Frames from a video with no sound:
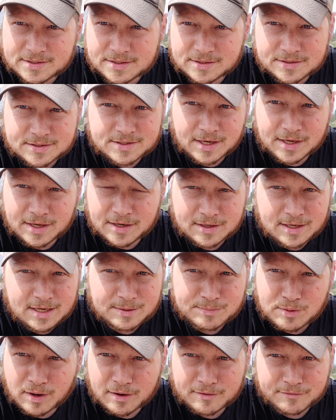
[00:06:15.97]
Instead, keep
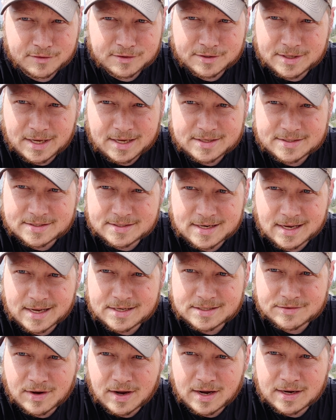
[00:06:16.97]
on for days and days
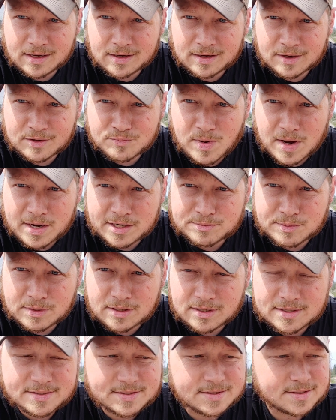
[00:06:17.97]
of hiking in my
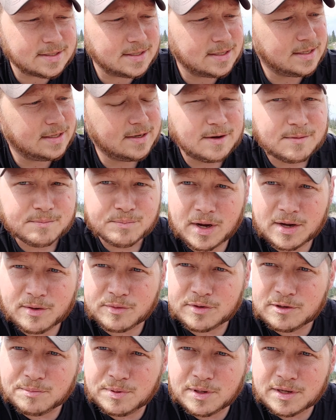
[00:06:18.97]
experience. But
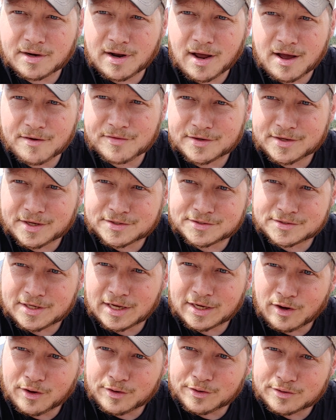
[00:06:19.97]
when you peel it off, it doesn't
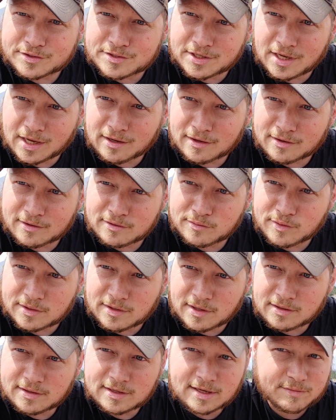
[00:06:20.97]
take all your skin with
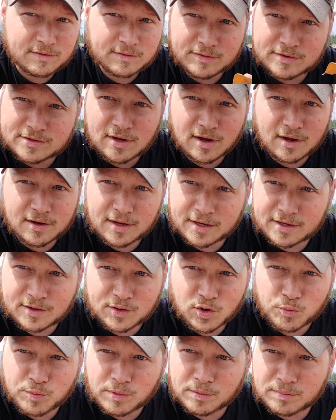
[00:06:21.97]
it, even if it's on like an
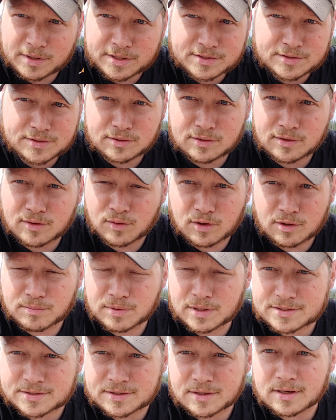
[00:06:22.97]
open blister or a
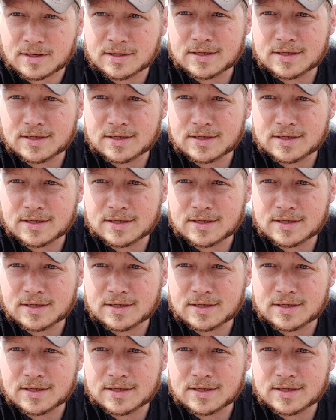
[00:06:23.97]
blister.